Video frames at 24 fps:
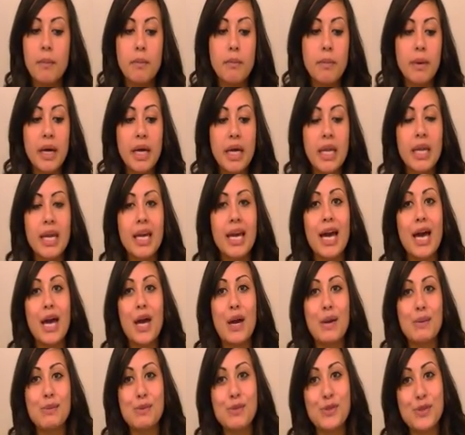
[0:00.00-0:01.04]
But
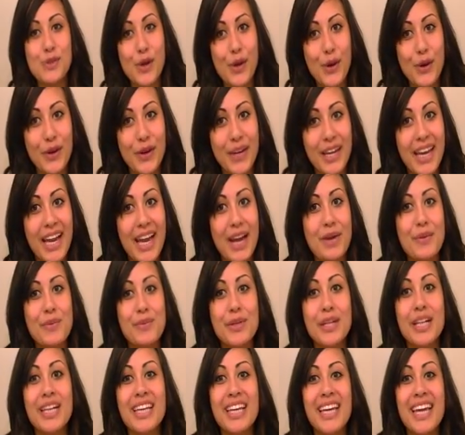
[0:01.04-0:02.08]
I'm sorry, I
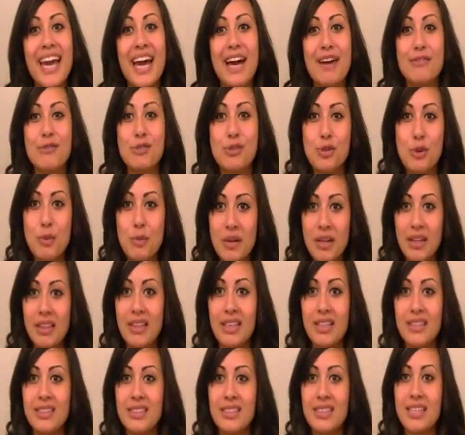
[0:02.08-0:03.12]
really have so many
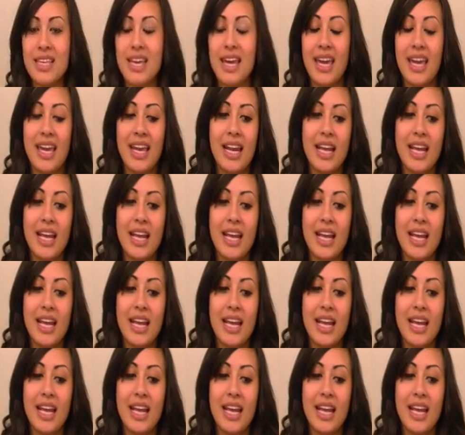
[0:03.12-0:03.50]
things to say,